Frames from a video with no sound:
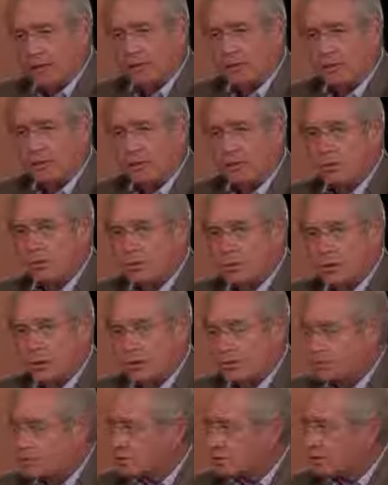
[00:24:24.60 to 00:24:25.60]
you don't know
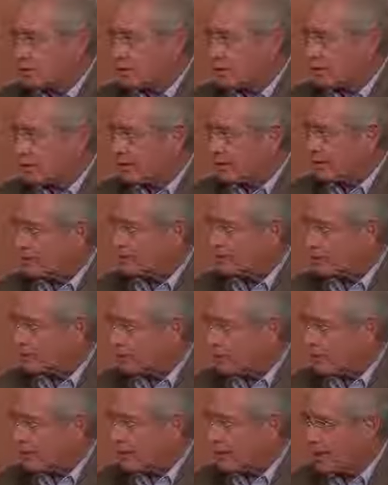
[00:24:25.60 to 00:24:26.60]
who's in the play. It's the
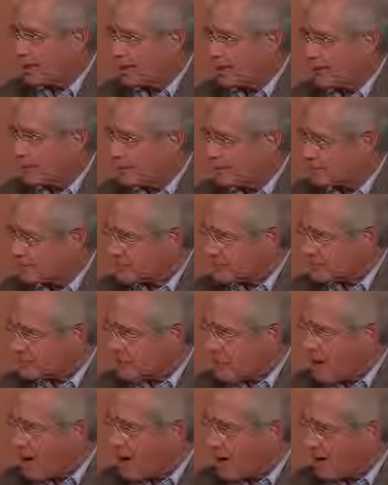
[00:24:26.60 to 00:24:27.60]
play that's the
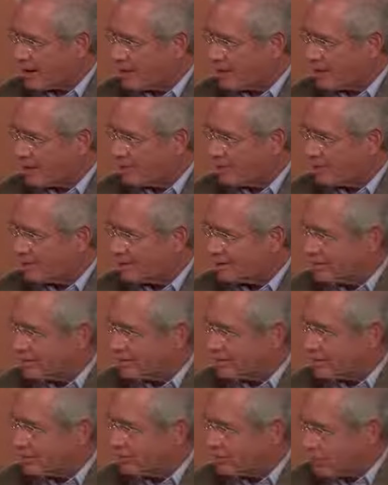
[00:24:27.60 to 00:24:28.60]
star. Yeah, mm -hmm.
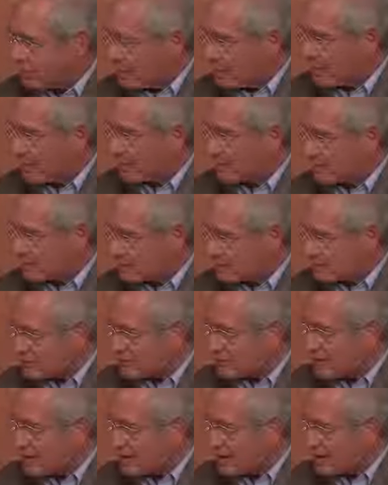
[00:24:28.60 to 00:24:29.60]
Absolutely. Know, the play is right. the
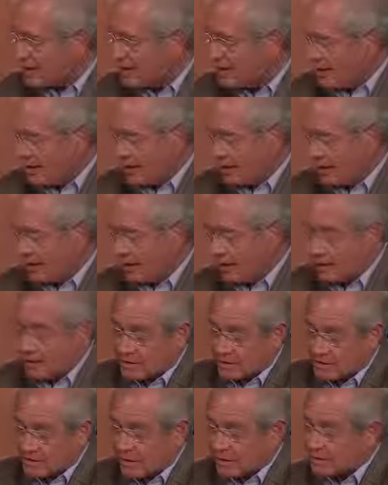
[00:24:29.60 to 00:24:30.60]
star, and in
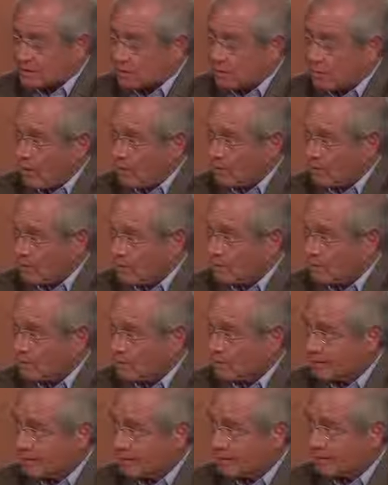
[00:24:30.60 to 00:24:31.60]
a sense, the writer.
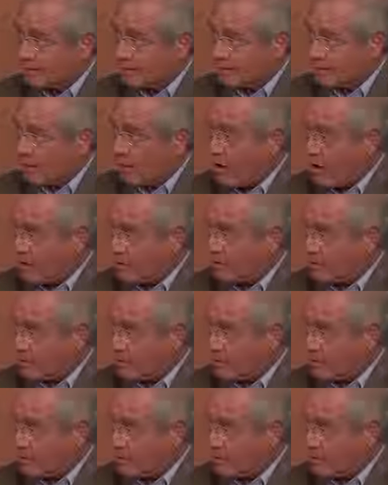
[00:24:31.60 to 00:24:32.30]
You know, and we trust author.